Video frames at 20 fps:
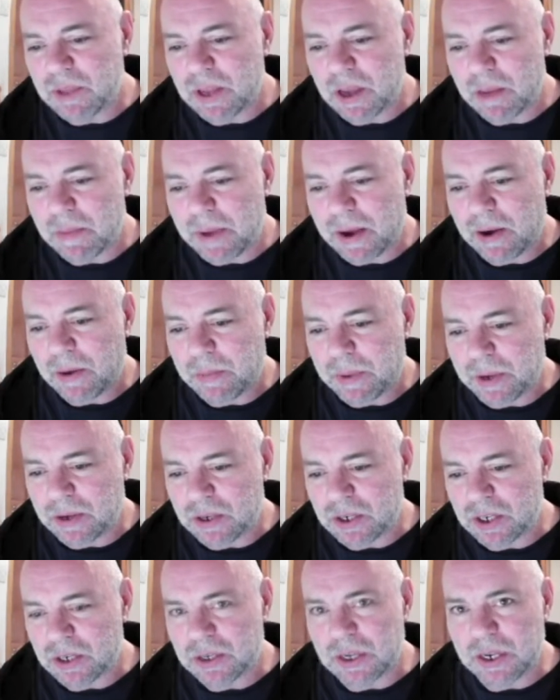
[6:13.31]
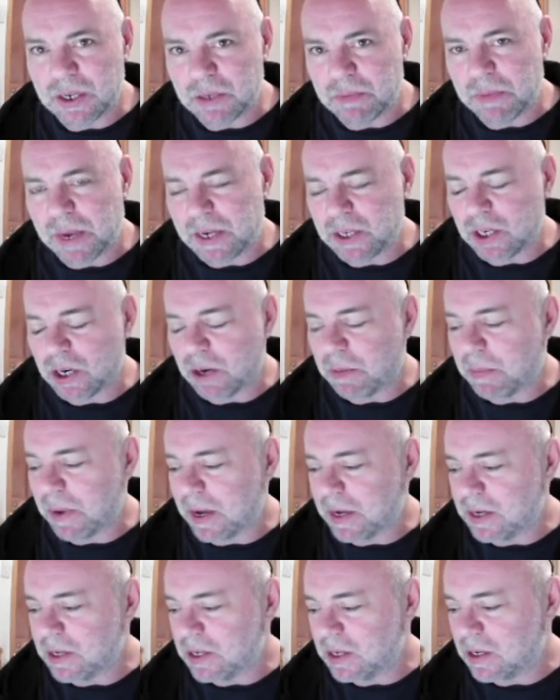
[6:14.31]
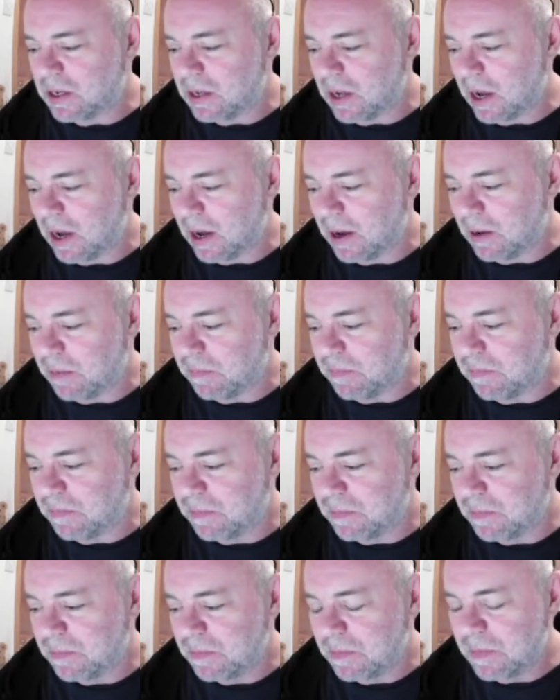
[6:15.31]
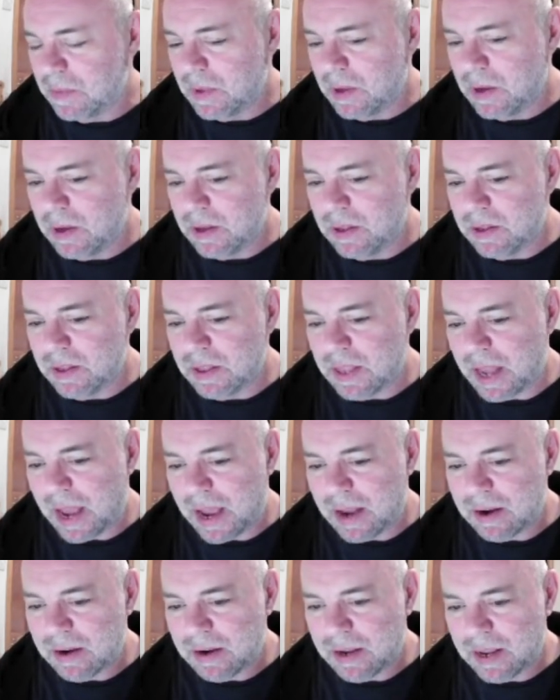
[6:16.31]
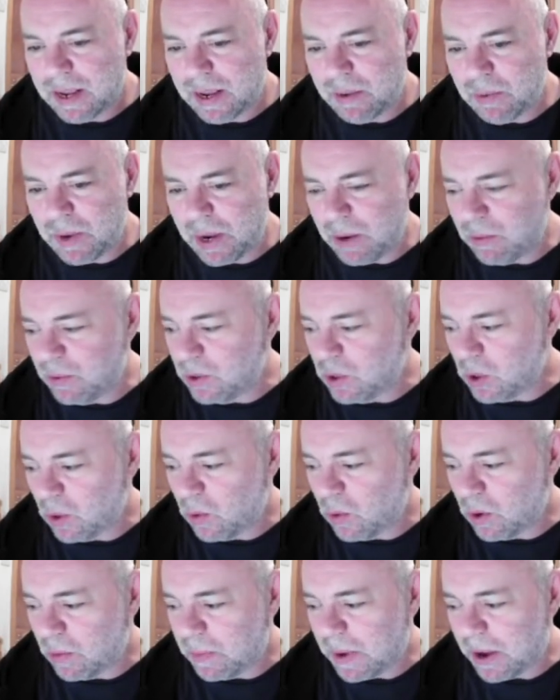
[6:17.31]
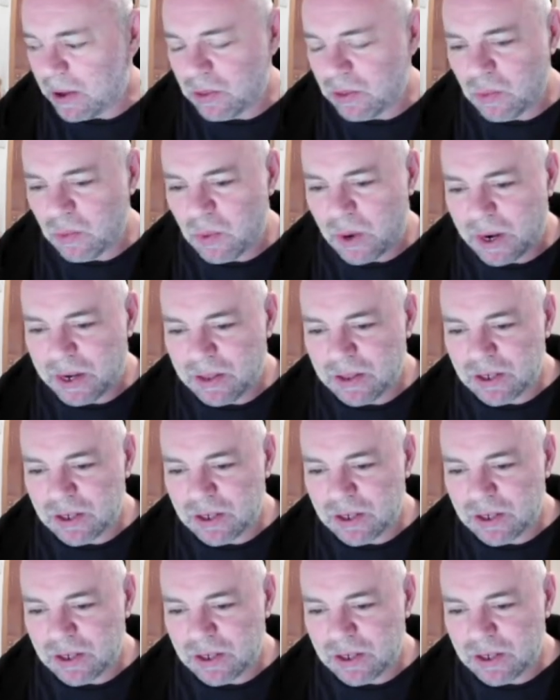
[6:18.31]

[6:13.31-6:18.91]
about her, because it's magic based, that it was all about the way that